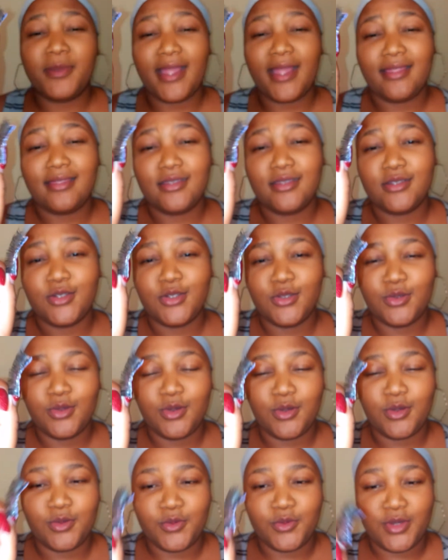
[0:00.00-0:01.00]
the glue
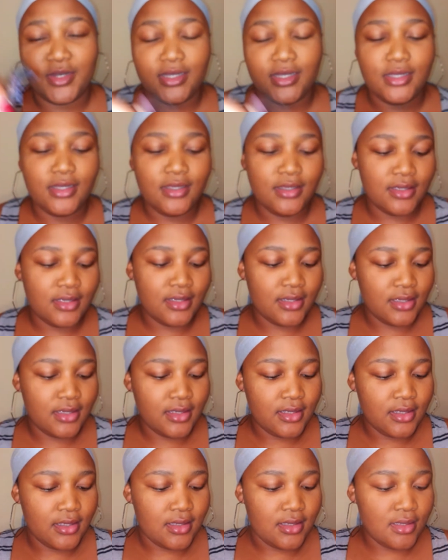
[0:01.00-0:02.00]
already.
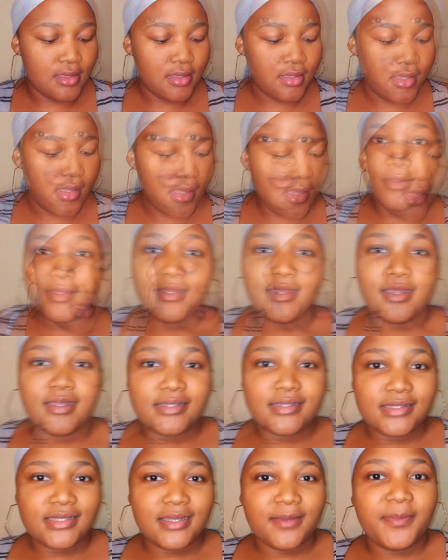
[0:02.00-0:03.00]
So now the next
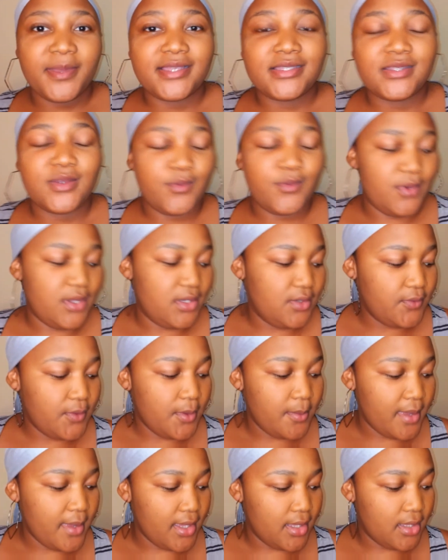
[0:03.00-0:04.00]
step is I wait for
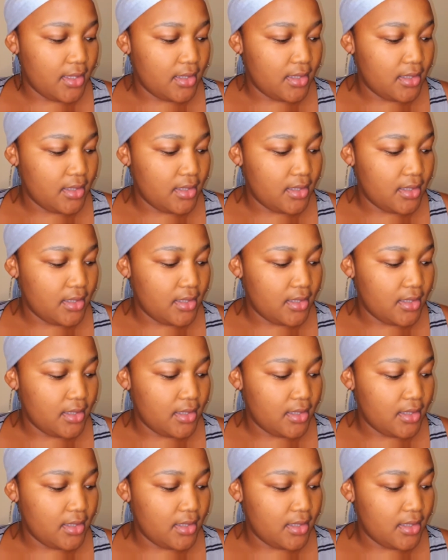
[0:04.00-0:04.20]
my